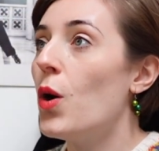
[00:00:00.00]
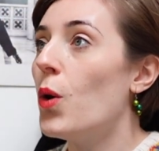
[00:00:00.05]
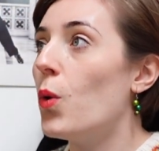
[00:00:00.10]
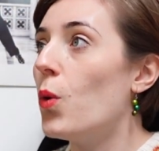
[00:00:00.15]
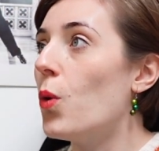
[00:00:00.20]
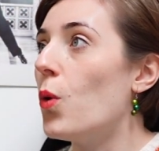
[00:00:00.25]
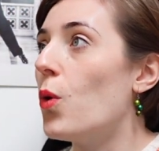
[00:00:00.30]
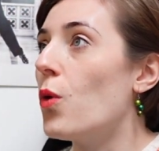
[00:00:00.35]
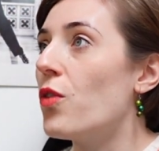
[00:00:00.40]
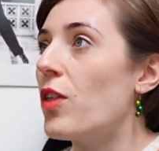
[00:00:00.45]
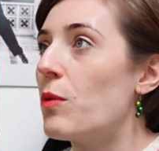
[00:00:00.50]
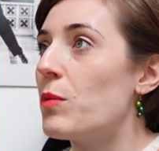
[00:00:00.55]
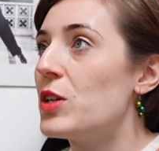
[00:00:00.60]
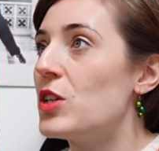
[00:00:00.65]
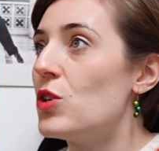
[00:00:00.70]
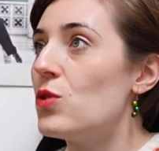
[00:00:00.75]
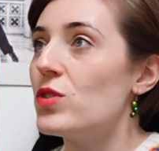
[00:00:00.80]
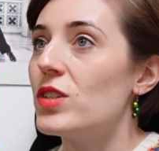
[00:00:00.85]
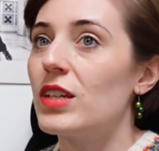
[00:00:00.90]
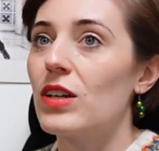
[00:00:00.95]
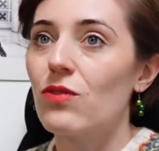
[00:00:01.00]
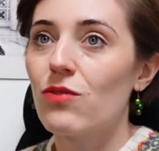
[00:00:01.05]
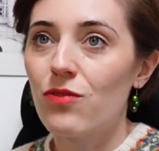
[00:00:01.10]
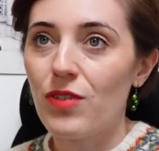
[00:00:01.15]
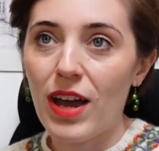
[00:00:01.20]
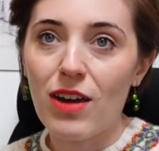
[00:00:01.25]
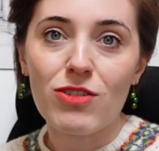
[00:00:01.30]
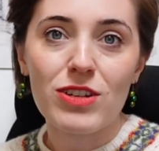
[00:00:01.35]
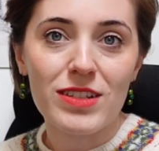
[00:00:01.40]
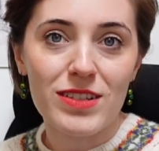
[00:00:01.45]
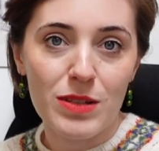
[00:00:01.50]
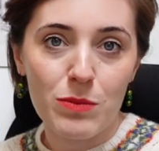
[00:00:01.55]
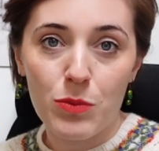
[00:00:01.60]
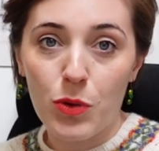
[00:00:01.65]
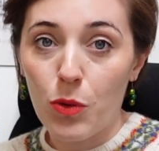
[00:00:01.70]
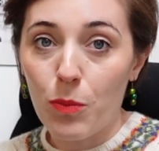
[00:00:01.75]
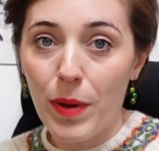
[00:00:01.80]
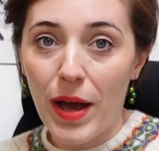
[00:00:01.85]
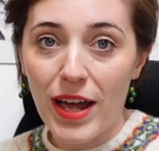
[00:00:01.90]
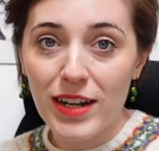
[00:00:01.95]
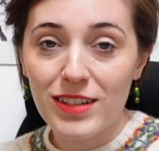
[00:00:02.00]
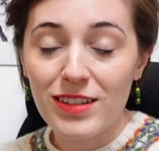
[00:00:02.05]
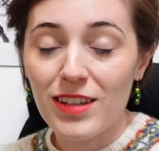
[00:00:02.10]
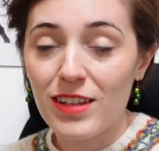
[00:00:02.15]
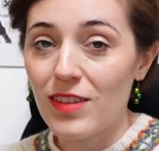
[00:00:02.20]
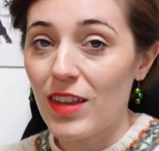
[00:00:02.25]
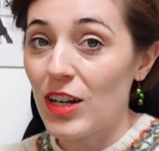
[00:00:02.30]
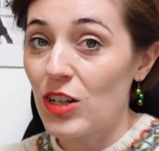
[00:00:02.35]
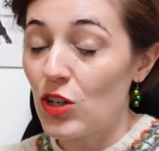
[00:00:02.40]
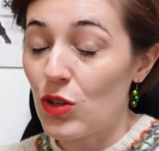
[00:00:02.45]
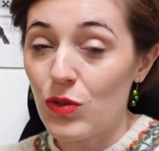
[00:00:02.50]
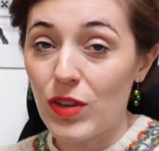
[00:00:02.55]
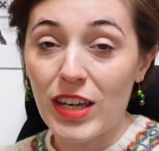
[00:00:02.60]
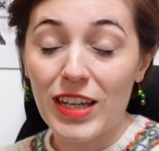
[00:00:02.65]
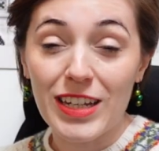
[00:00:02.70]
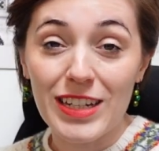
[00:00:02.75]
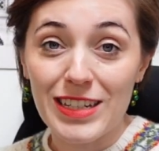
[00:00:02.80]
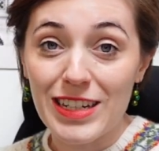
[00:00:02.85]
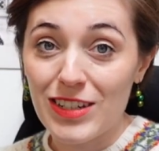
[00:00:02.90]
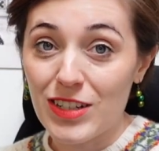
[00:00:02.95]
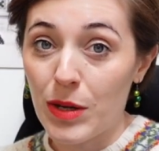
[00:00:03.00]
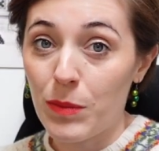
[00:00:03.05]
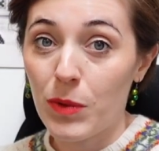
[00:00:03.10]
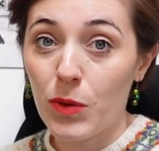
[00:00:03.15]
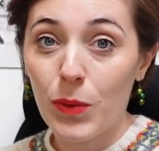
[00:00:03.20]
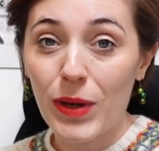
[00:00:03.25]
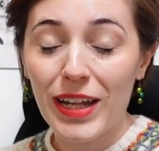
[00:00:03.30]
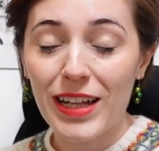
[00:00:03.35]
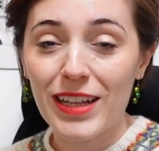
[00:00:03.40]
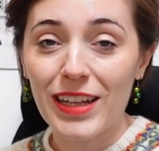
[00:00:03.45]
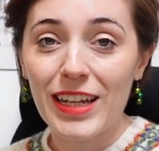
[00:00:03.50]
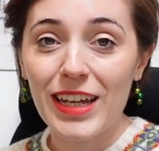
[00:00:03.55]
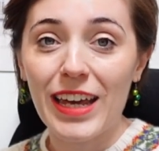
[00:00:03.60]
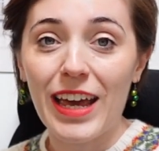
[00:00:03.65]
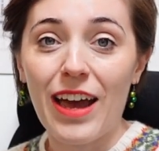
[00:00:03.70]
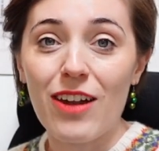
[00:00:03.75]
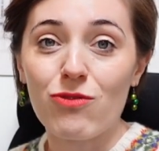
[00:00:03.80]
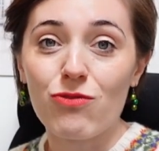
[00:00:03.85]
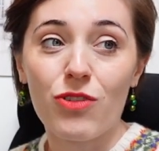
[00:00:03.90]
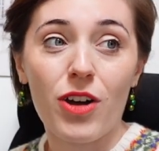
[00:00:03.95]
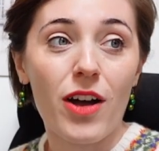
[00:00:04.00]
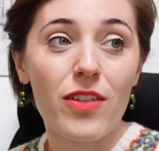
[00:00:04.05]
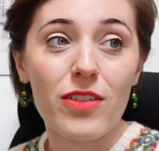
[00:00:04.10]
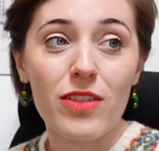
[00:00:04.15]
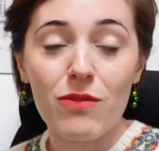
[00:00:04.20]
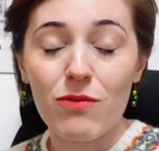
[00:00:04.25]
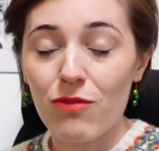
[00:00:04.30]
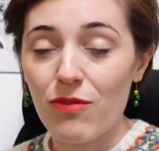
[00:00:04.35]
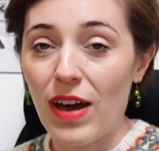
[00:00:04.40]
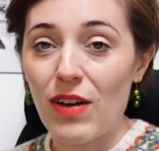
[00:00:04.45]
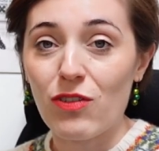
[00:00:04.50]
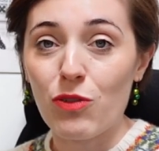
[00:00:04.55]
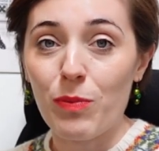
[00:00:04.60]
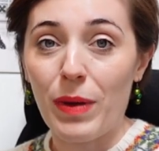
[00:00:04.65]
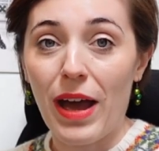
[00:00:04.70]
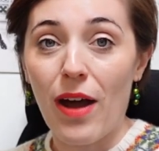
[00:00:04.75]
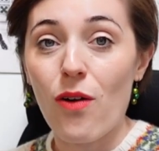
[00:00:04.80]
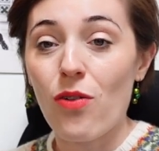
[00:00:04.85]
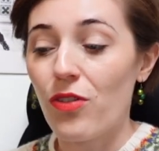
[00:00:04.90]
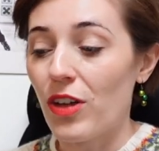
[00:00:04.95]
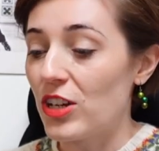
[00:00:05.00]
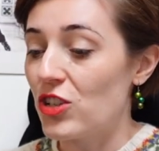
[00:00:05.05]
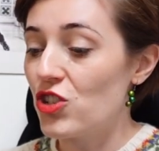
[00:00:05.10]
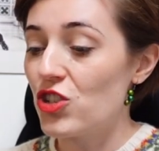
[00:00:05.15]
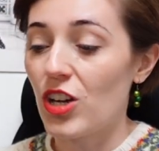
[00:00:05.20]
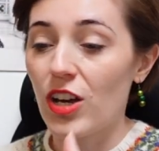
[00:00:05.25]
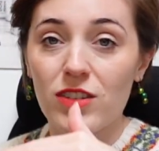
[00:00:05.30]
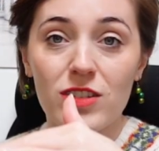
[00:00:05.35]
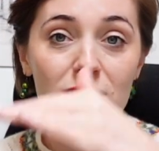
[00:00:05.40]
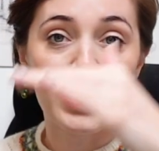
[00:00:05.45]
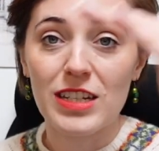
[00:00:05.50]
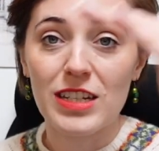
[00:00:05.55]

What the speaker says: Or they were using a very simple pattern that they knew they could knit up quickly, and rather than faff about, they just